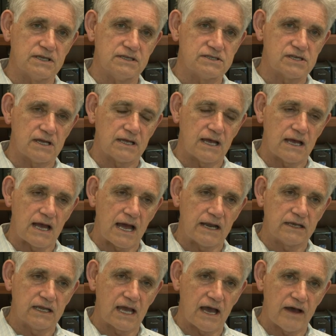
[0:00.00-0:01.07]
it's
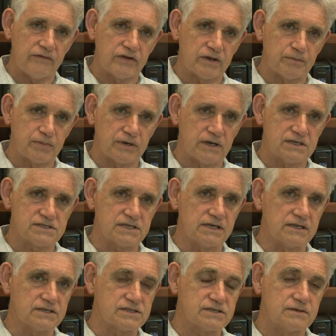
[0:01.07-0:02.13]
uncovered a
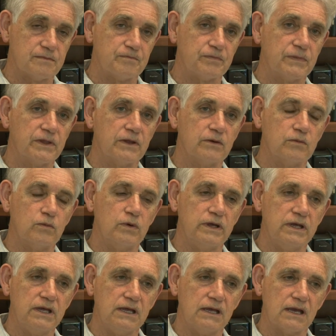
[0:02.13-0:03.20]
process that
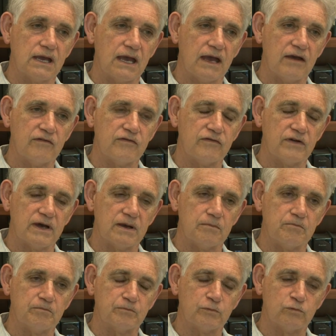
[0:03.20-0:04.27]
we have
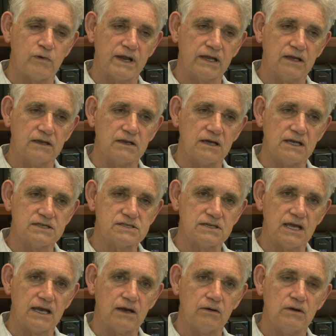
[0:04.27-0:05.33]
recognized
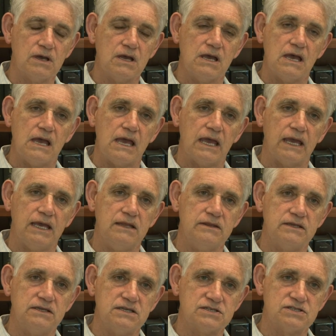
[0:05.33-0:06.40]
now in
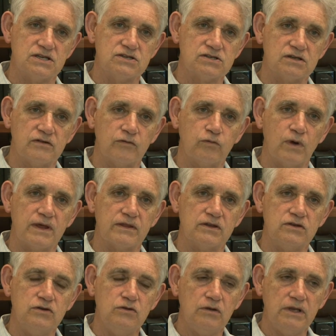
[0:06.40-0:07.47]
the decision of whether
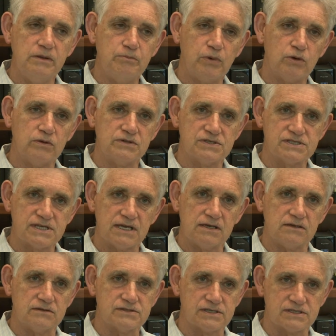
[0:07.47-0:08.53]
newly born
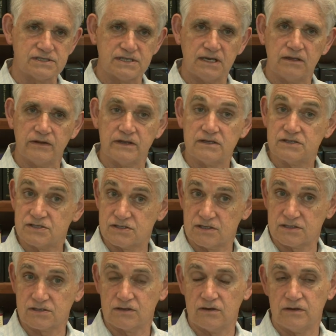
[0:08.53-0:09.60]
cells, a cell that has
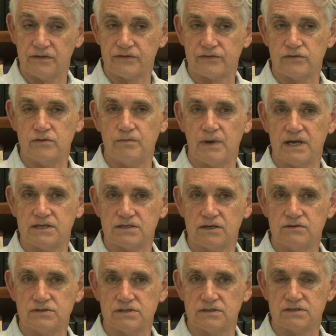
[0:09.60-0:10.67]
just gone through
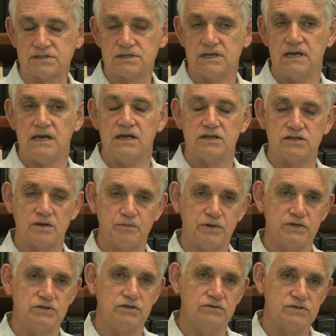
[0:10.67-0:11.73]
mitosis to
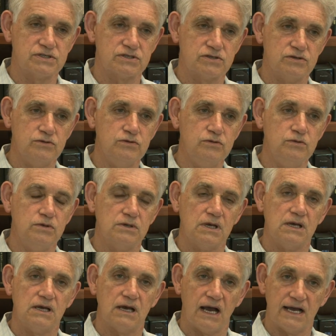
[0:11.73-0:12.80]
produce two
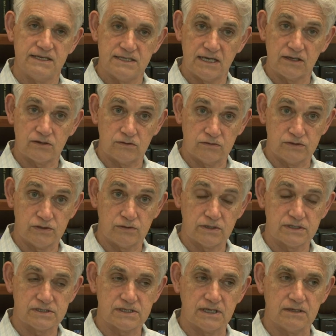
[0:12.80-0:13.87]
identical
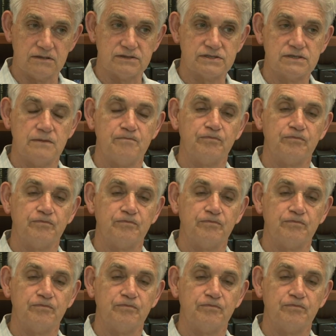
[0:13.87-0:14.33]
daughter cells,